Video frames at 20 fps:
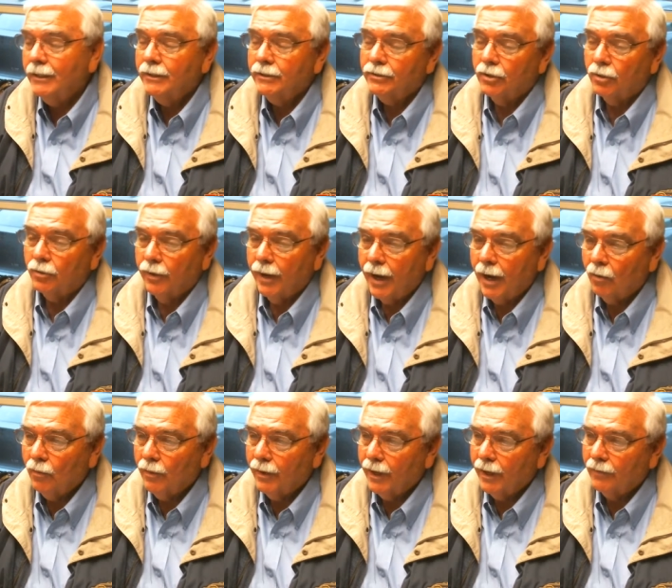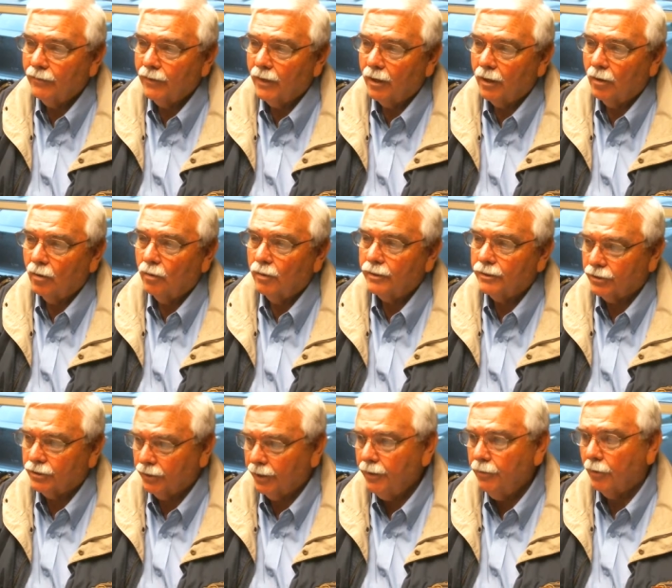So now we have not only
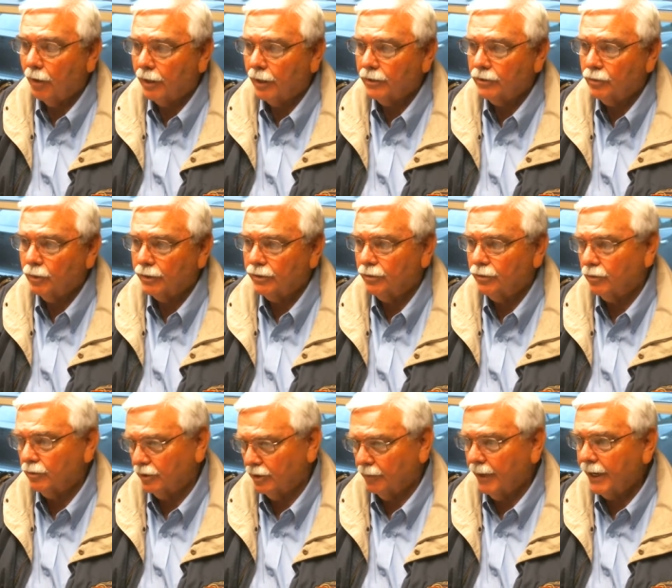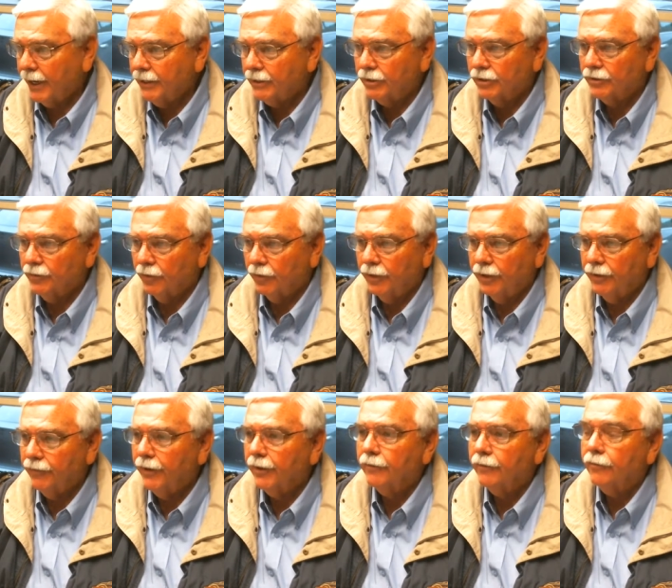street rods, which was the basis for the
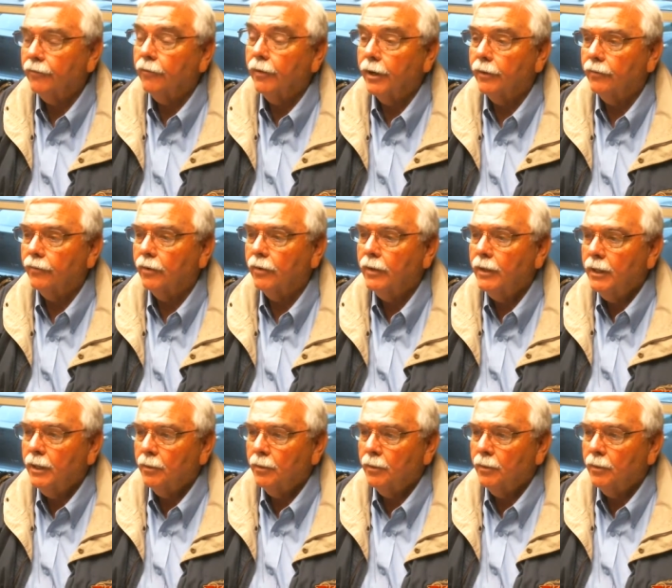event forever,